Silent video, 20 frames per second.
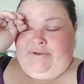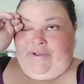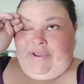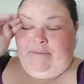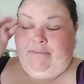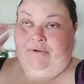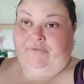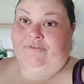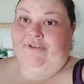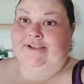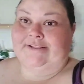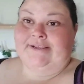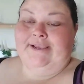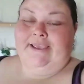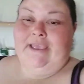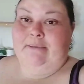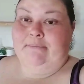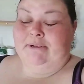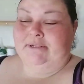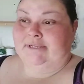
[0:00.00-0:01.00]
butterflies, I
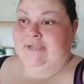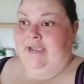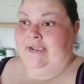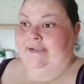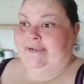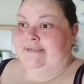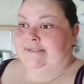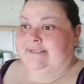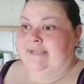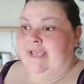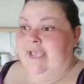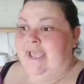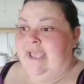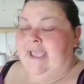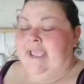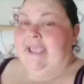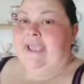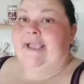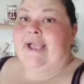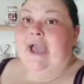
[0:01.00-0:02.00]
came inside because
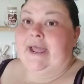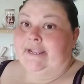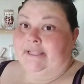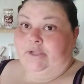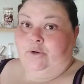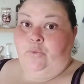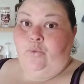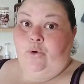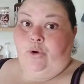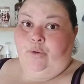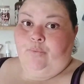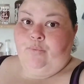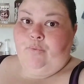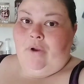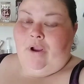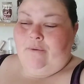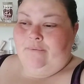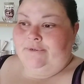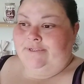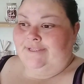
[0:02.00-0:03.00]
it got a little warm where
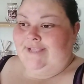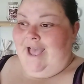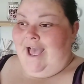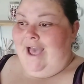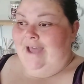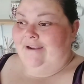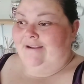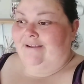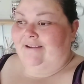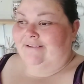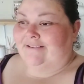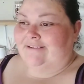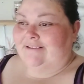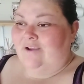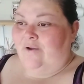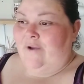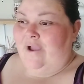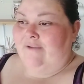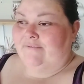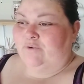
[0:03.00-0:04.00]
I was at,
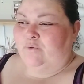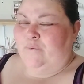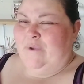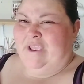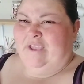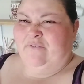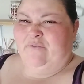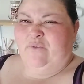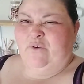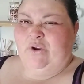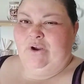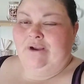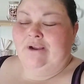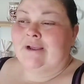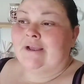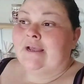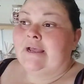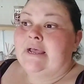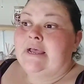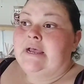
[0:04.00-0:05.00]
so I have to wait for
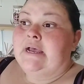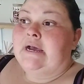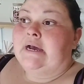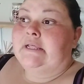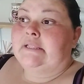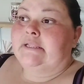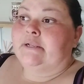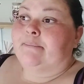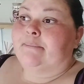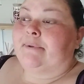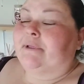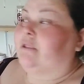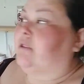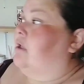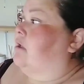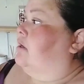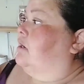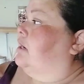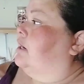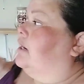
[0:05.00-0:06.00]
a little bit
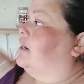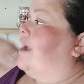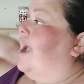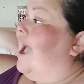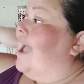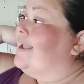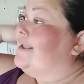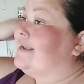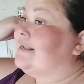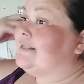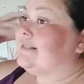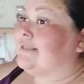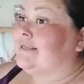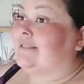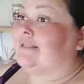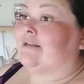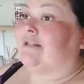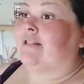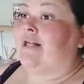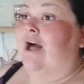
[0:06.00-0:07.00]
longer. I can see
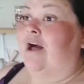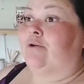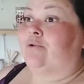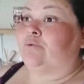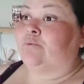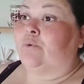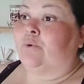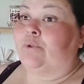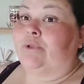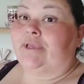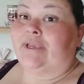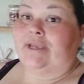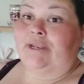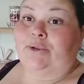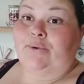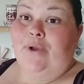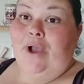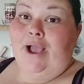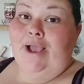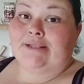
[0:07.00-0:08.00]
the cloud rolling in,
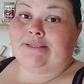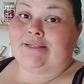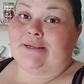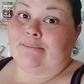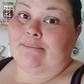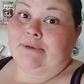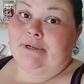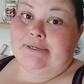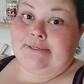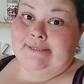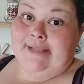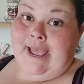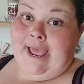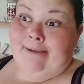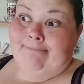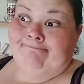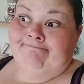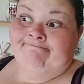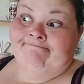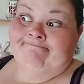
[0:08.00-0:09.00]
you guys, and I'm getting sad.
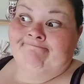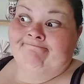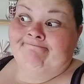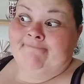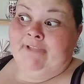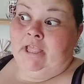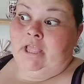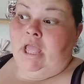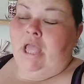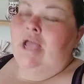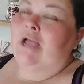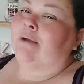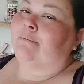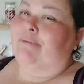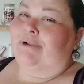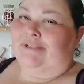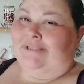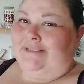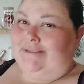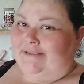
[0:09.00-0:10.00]

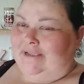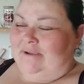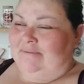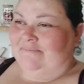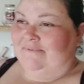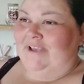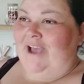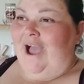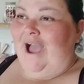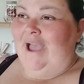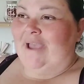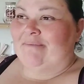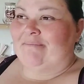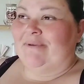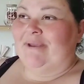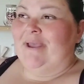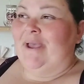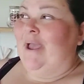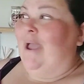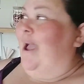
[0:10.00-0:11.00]
But at the same
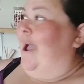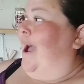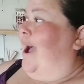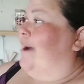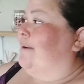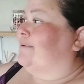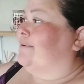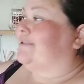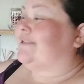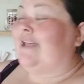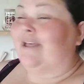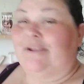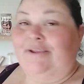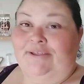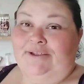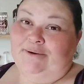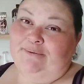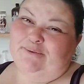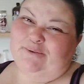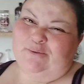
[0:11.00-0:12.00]
time, I was telling
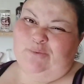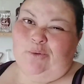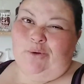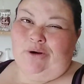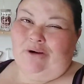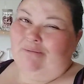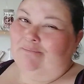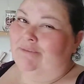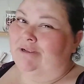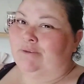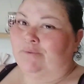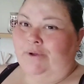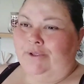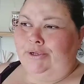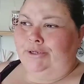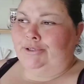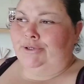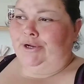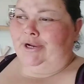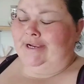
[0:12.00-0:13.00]
you that it was warm. This
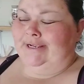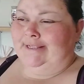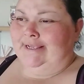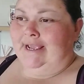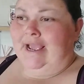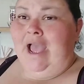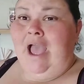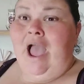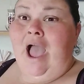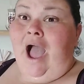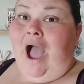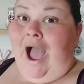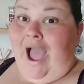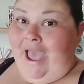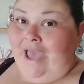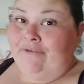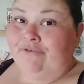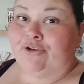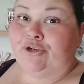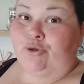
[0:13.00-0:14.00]
weather's crazy. I
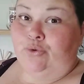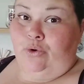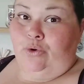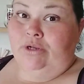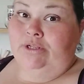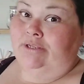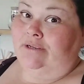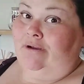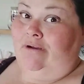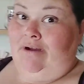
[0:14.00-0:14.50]
have shorts